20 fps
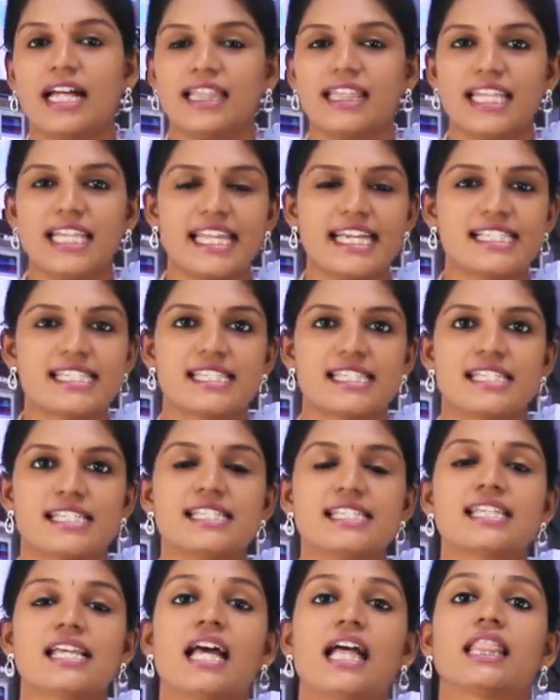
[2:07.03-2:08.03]
The next
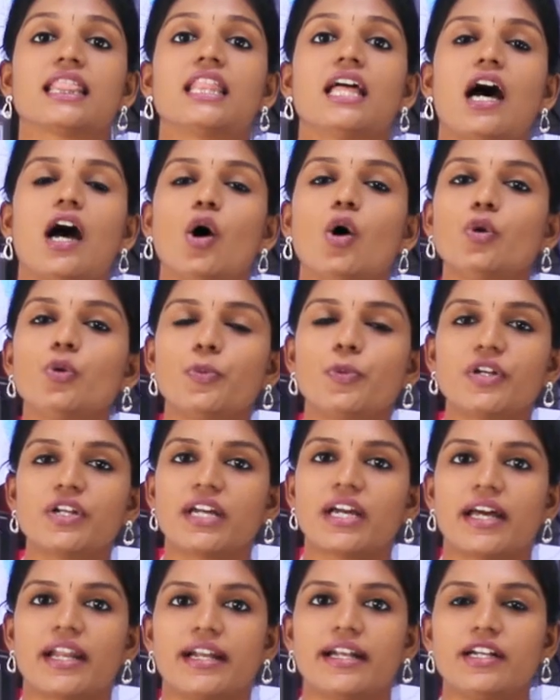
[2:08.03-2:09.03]
is the output
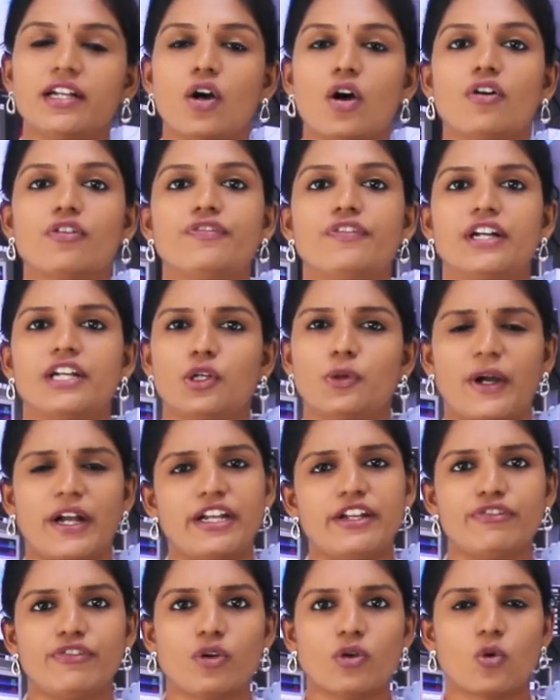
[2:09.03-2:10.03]
current of a
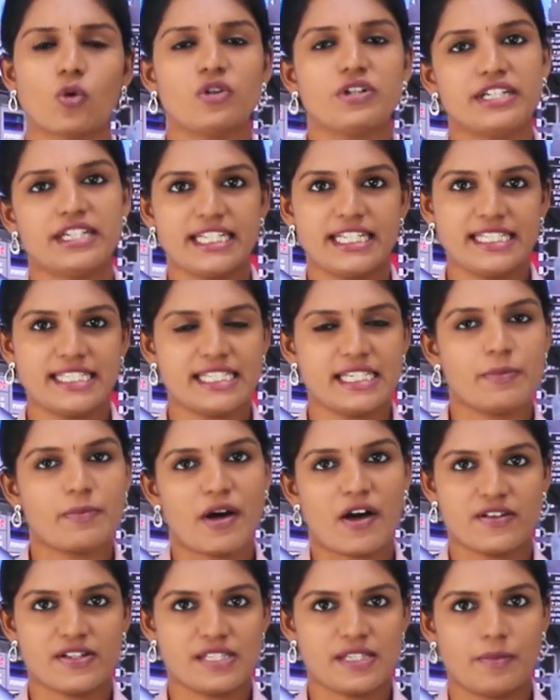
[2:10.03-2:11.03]
24 volt DC
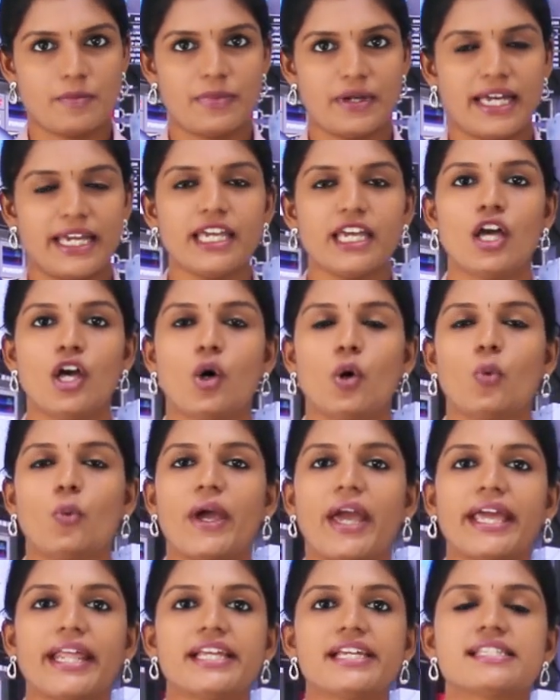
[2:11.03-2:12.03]
power supply
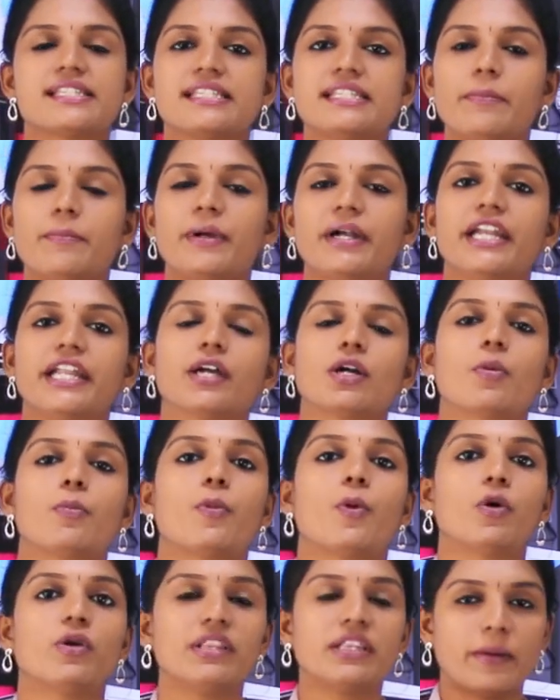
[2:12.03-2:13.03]
varies depending
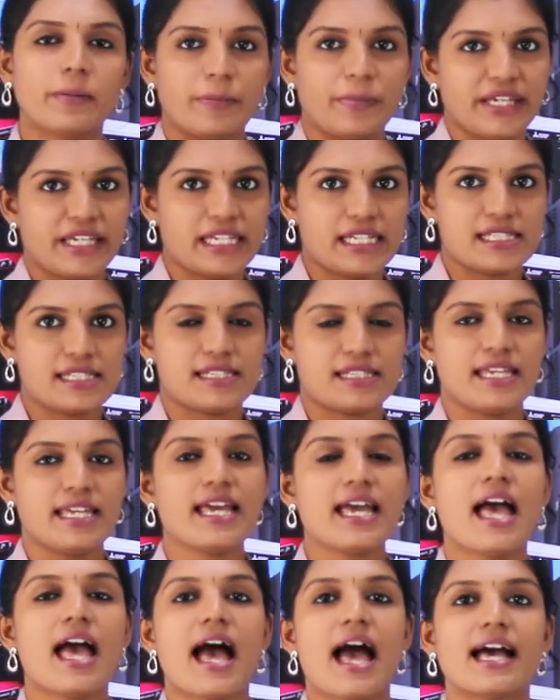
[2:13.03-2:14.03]
upon the PLC
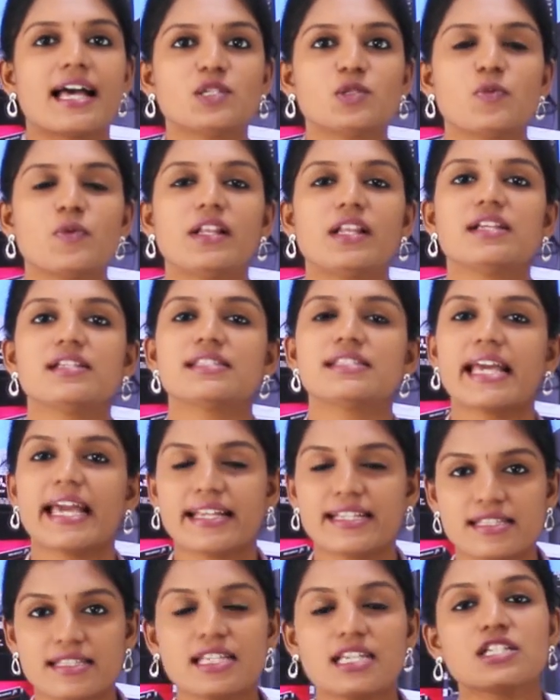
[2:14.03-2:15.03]
as well as the
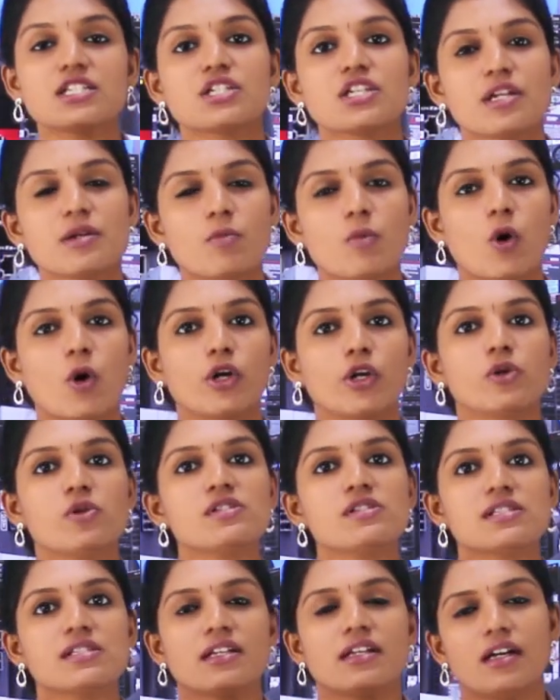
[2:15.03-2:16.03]
extension
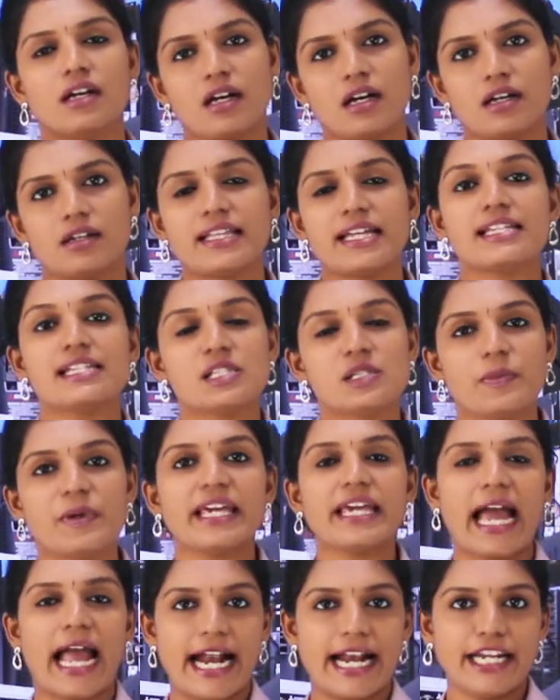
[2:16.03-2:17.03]
modules that is
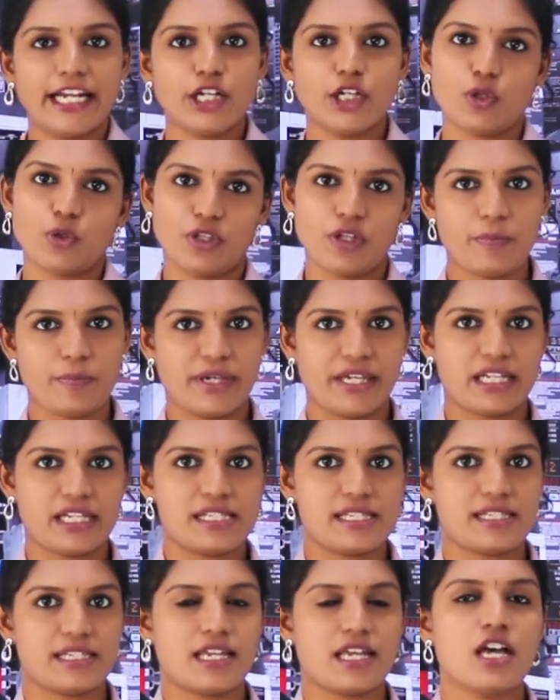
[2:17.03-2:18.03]
being added to the
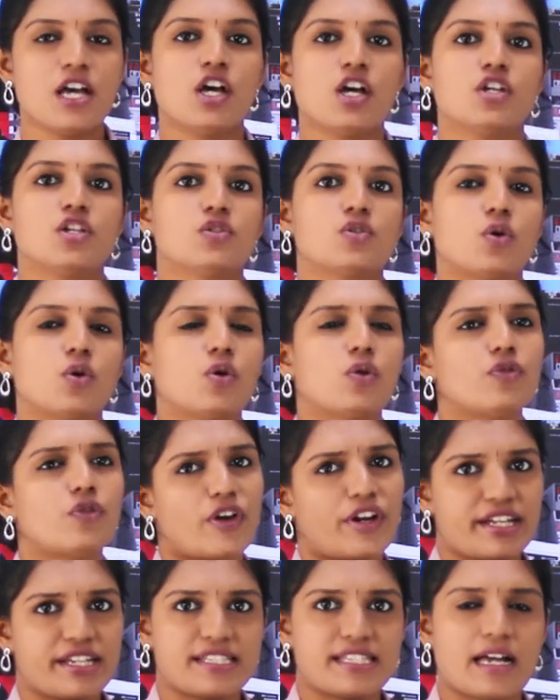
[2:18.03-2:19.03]
PLC. So,
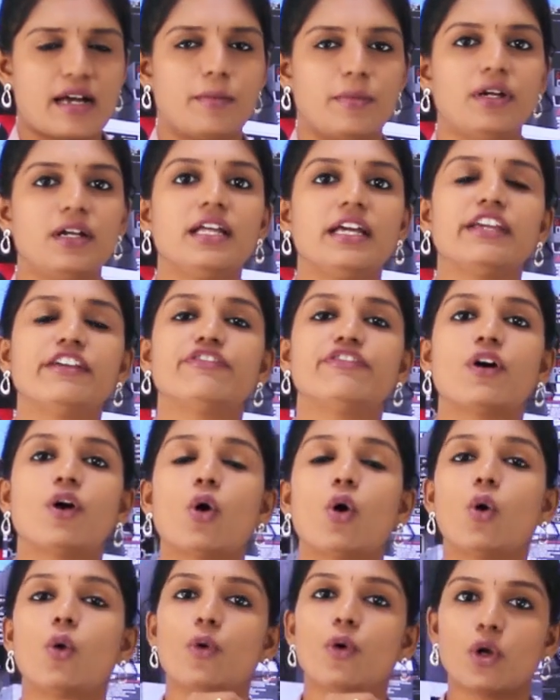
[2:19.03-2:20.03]
for example, if an
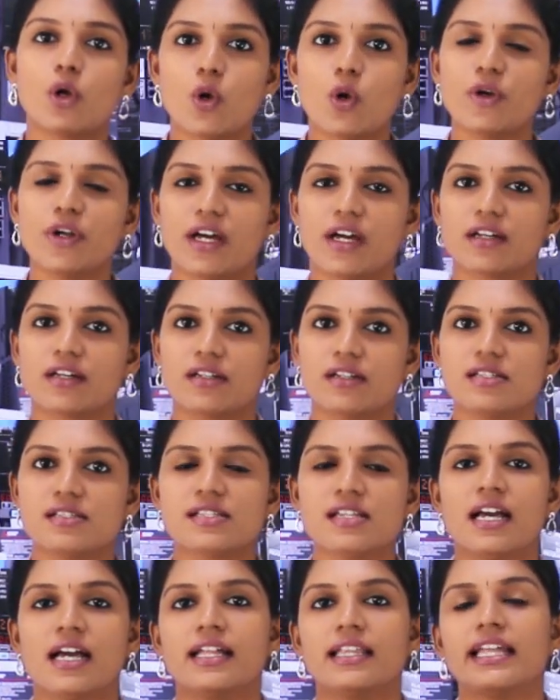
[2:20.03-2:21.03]
overload occurs,
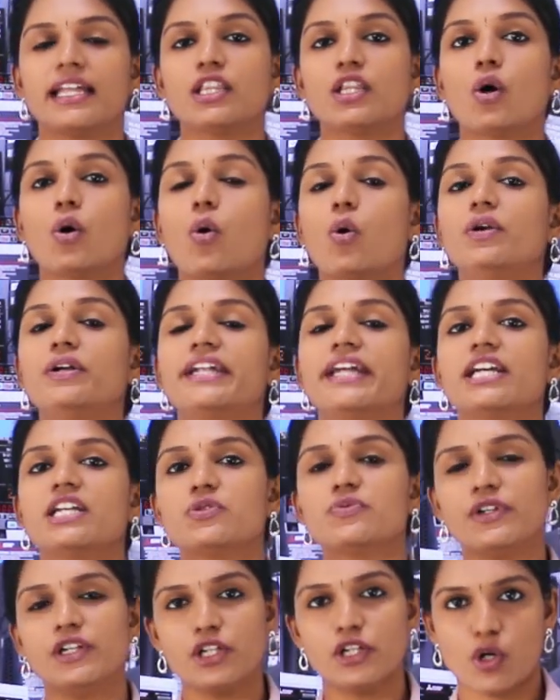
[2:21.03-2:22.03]
then the
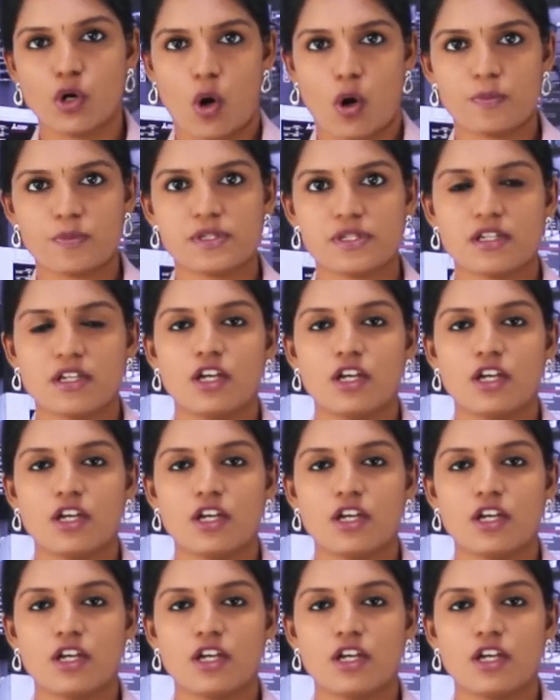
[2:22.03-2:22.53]
voltage will drop.